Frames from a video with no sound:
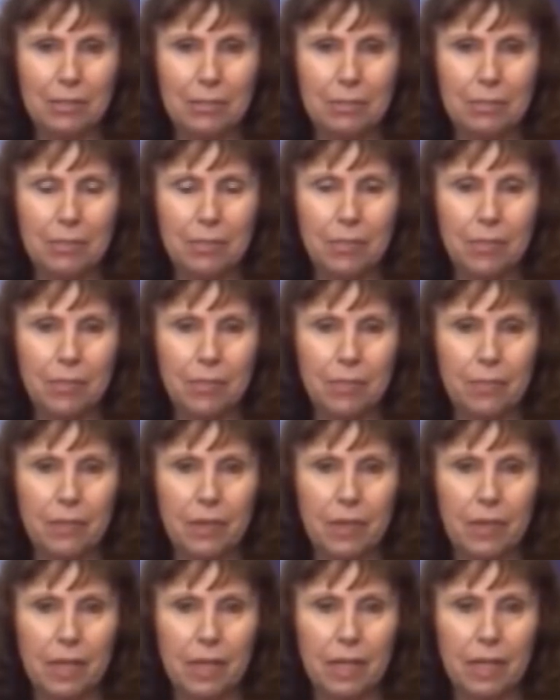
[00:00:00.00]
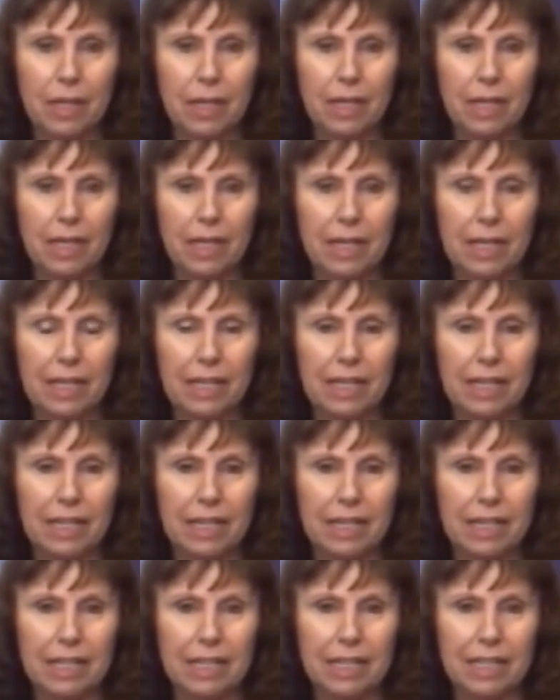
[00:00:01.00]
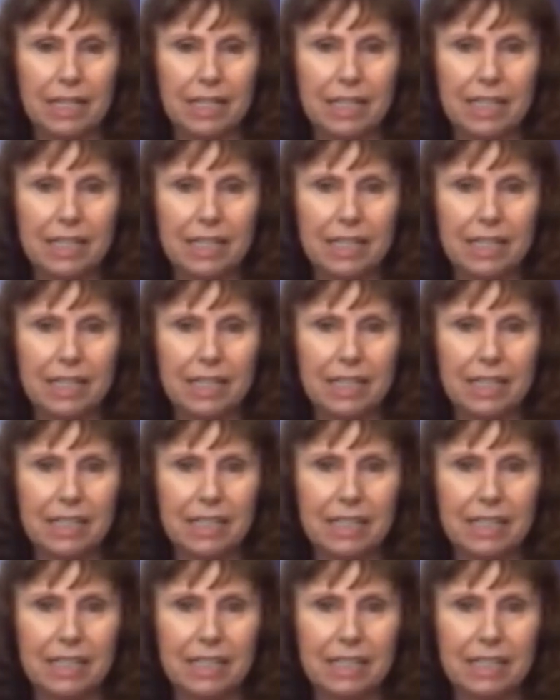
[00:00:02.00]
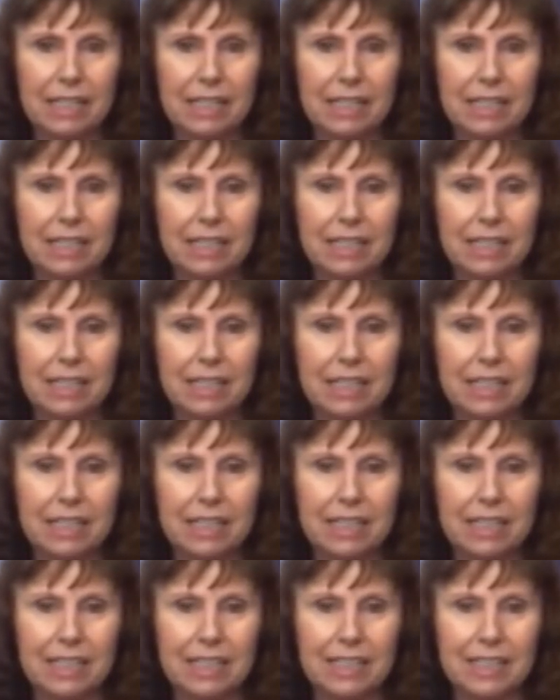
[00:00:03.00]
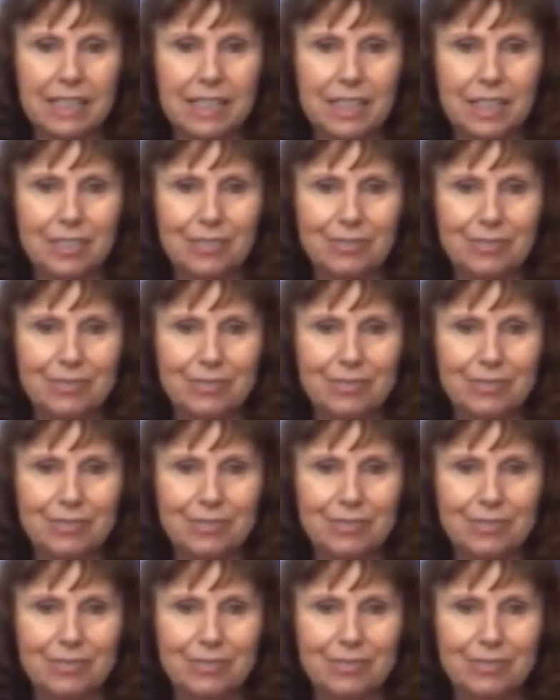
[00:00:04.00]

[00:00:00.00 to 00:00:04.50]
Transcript: No words are spoken by the person on screen.